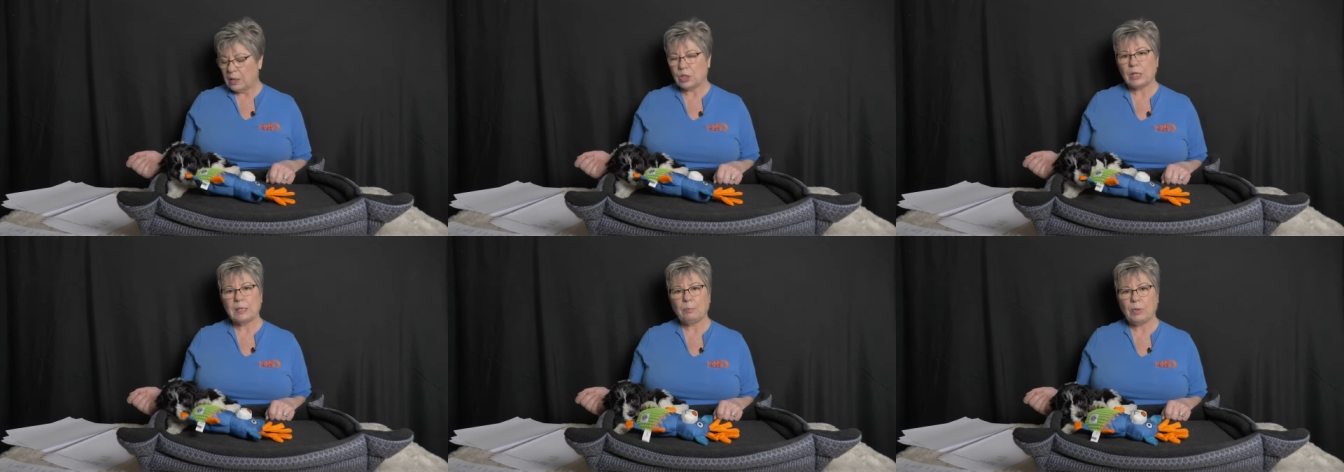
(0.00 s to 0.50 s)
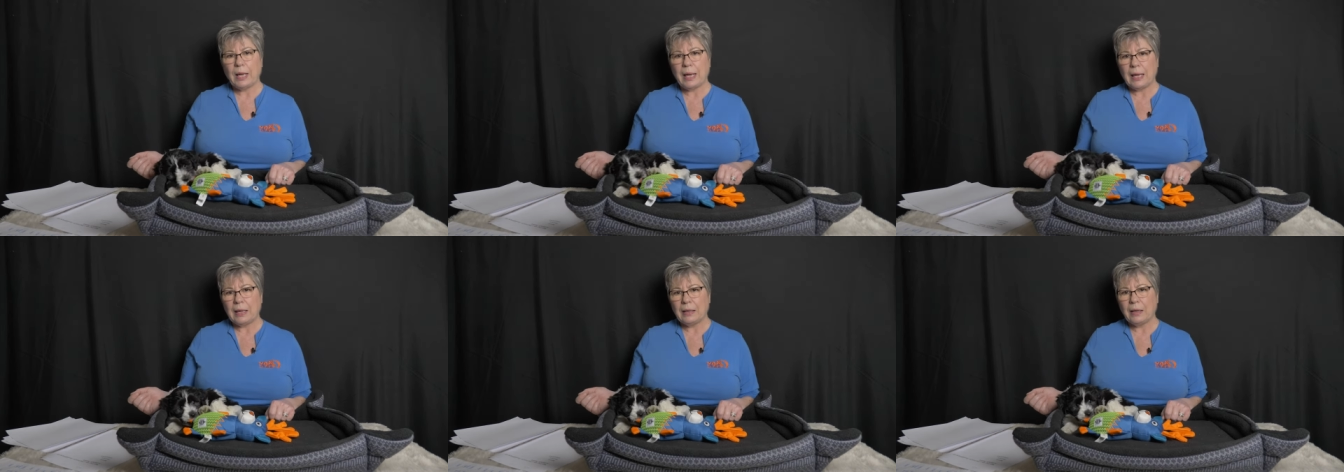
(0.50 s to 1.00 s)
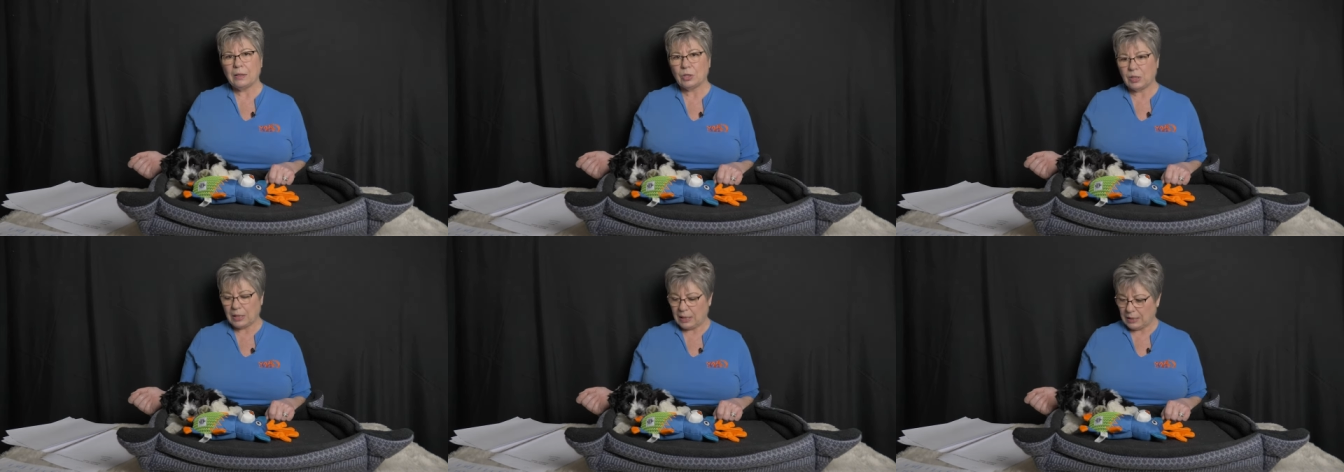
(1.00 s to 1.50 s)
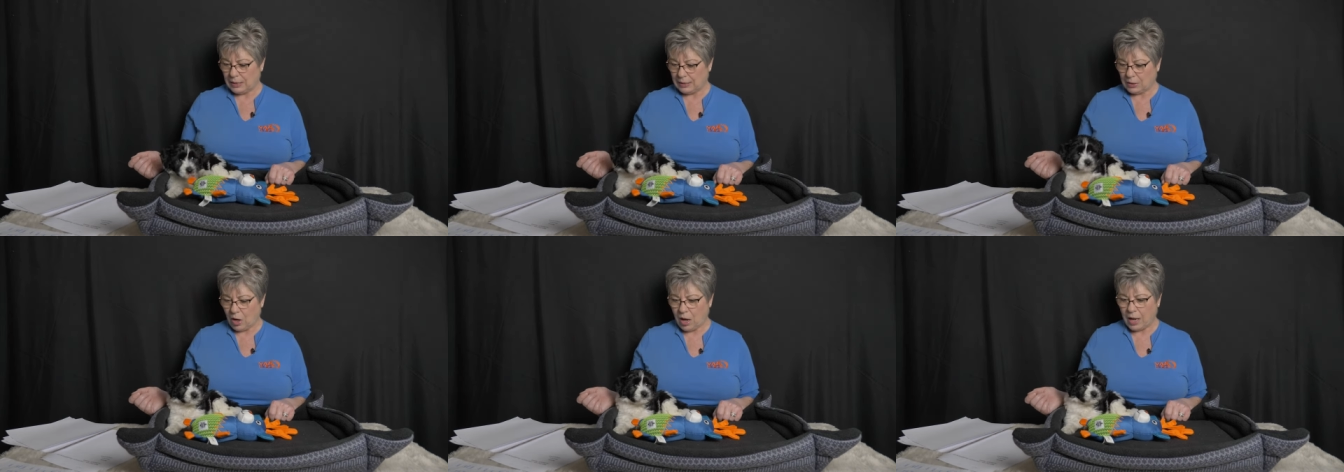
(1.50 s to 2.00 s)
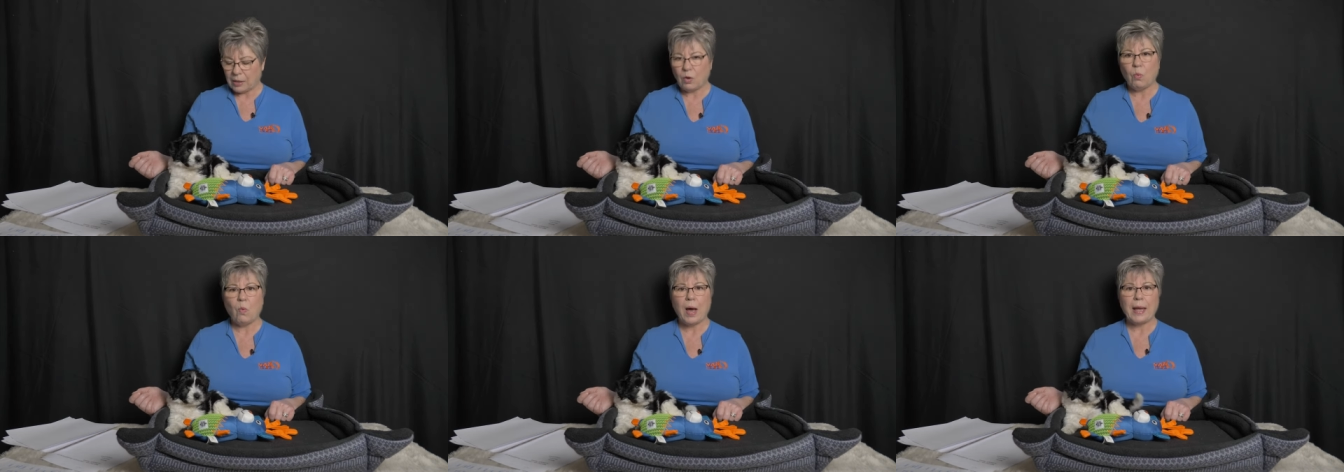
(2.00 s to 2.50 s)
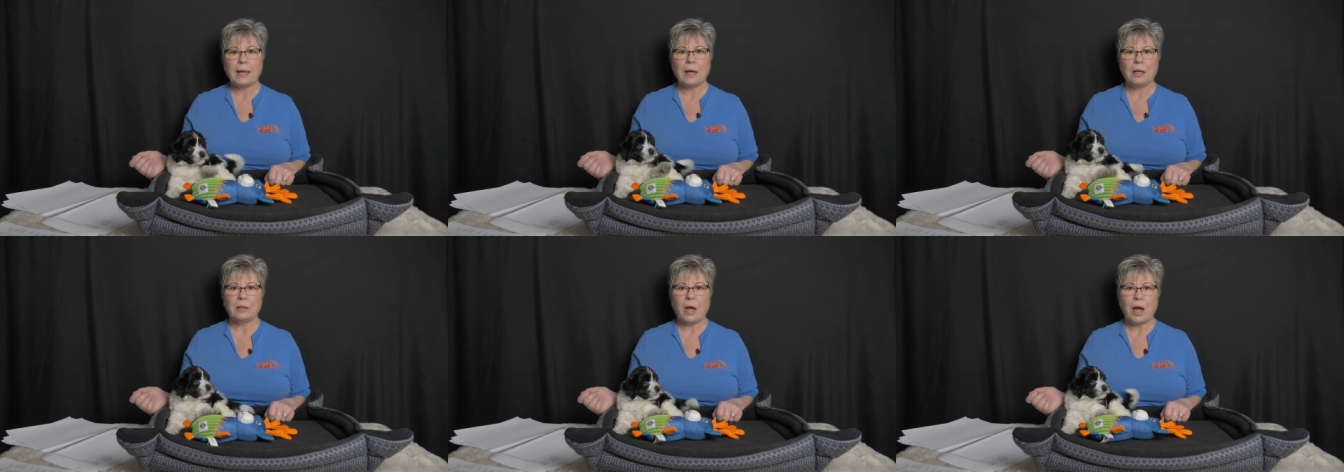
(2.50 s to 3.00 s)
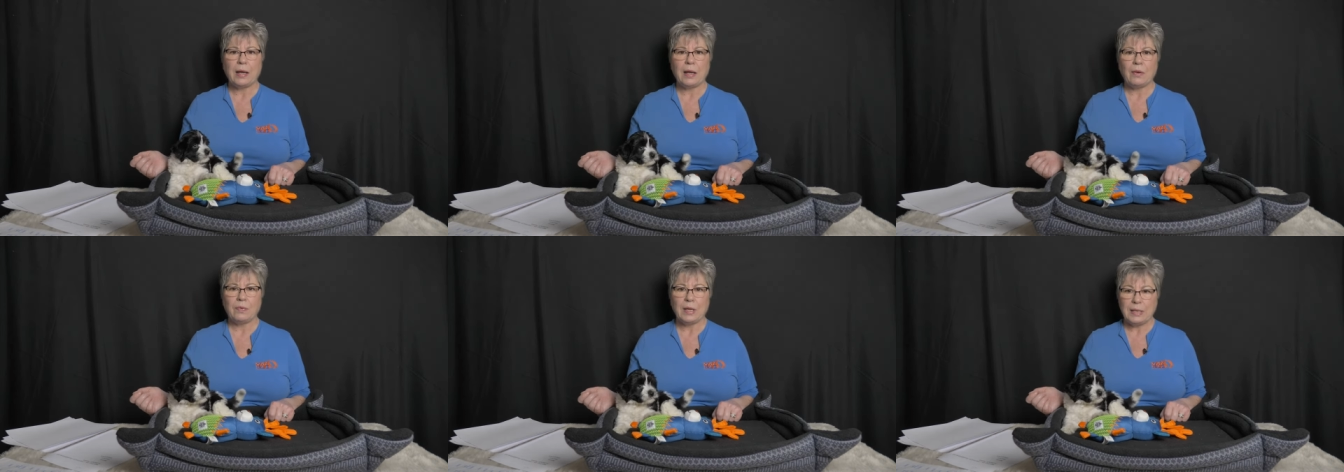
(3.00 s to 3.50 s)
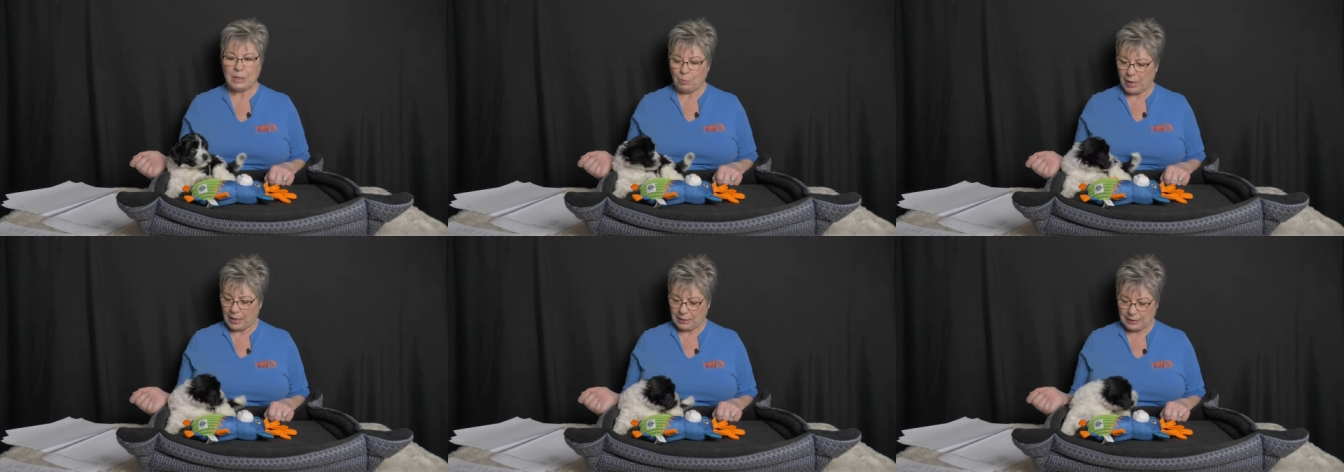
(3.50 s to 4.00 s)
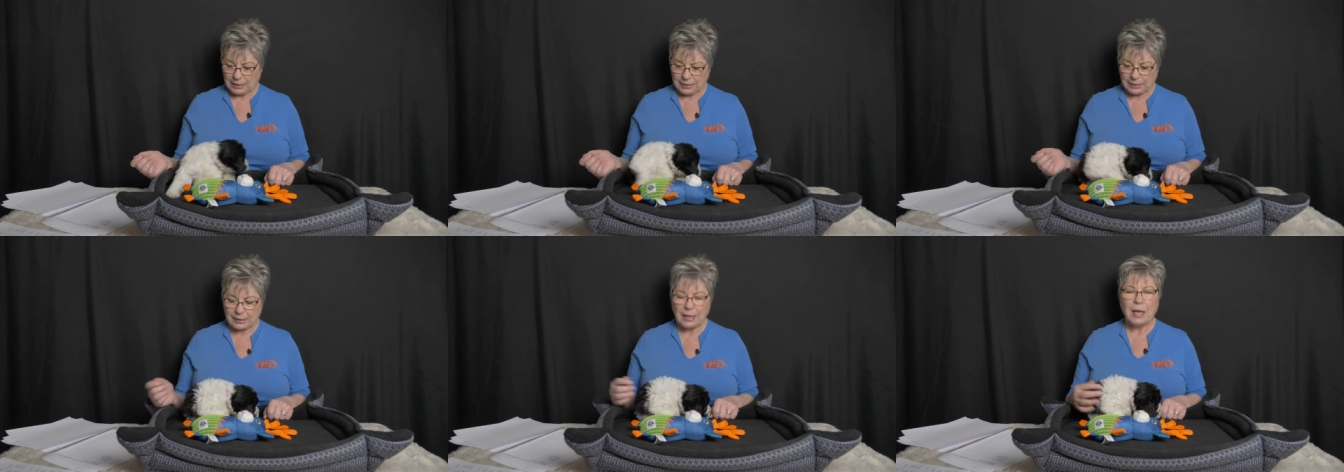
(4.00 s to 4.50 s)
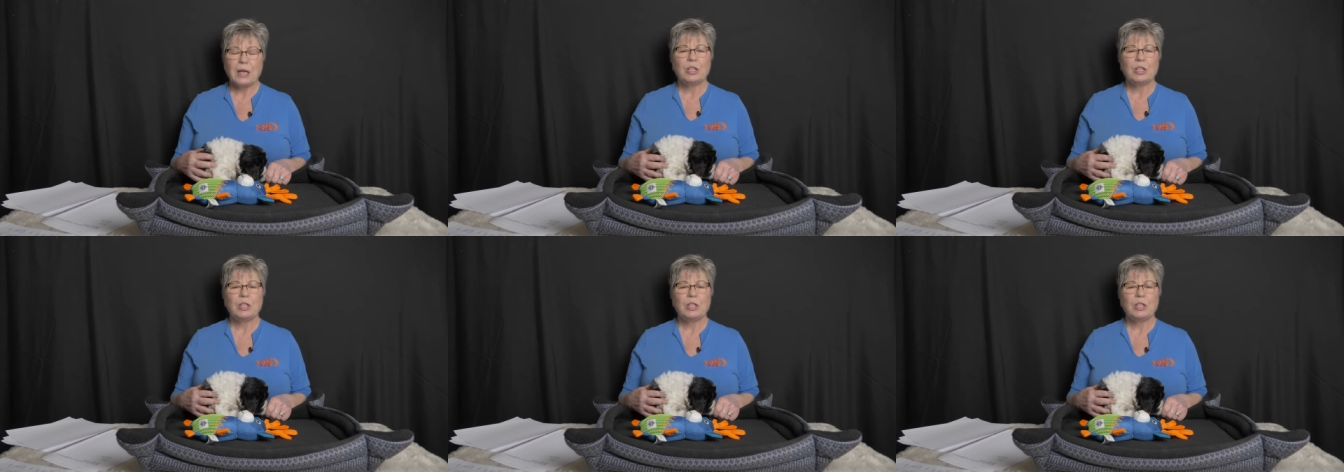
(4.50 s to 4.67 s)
She's playing. She has got quite a lot of independence.